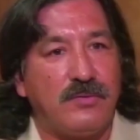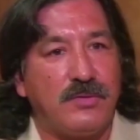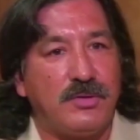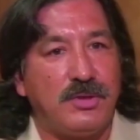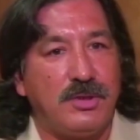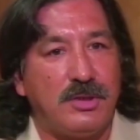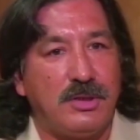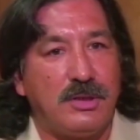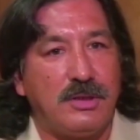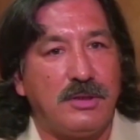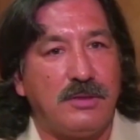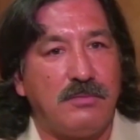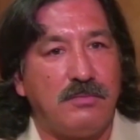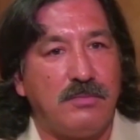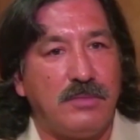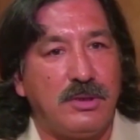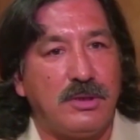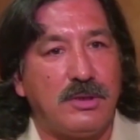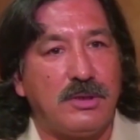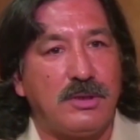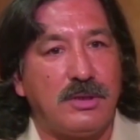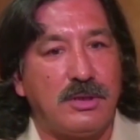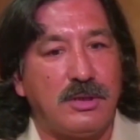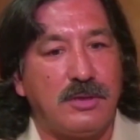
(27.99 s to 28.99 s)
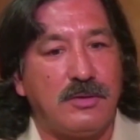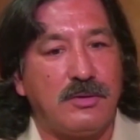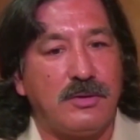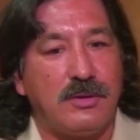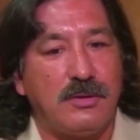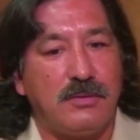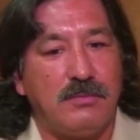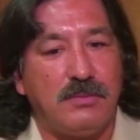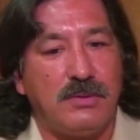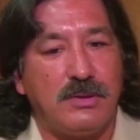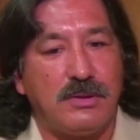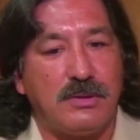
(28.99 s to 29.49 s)
dispute the claims of
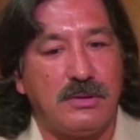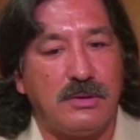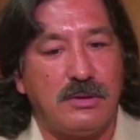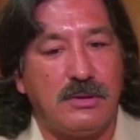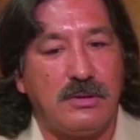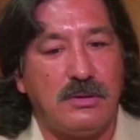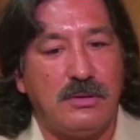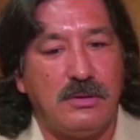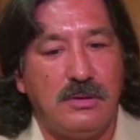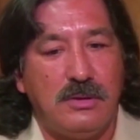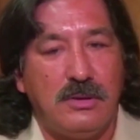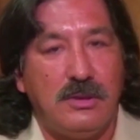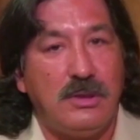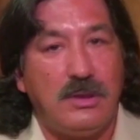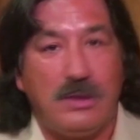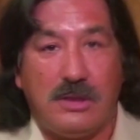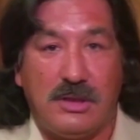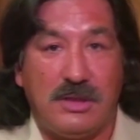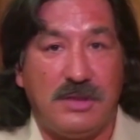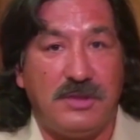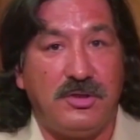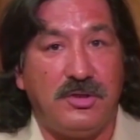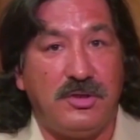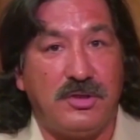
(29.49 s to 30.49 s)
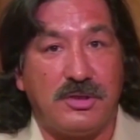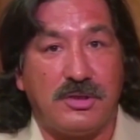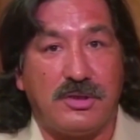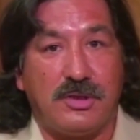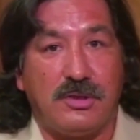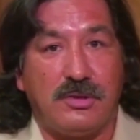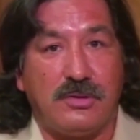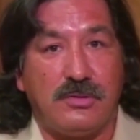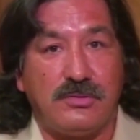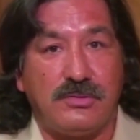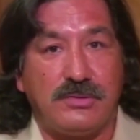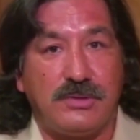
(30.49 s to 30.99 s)
innocence. Peltier was
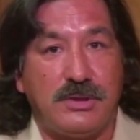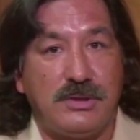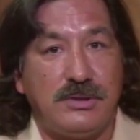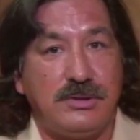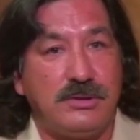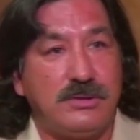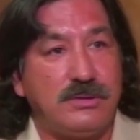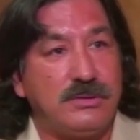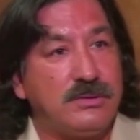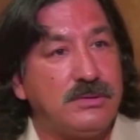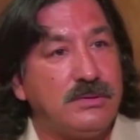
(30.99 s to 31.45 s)
active in the American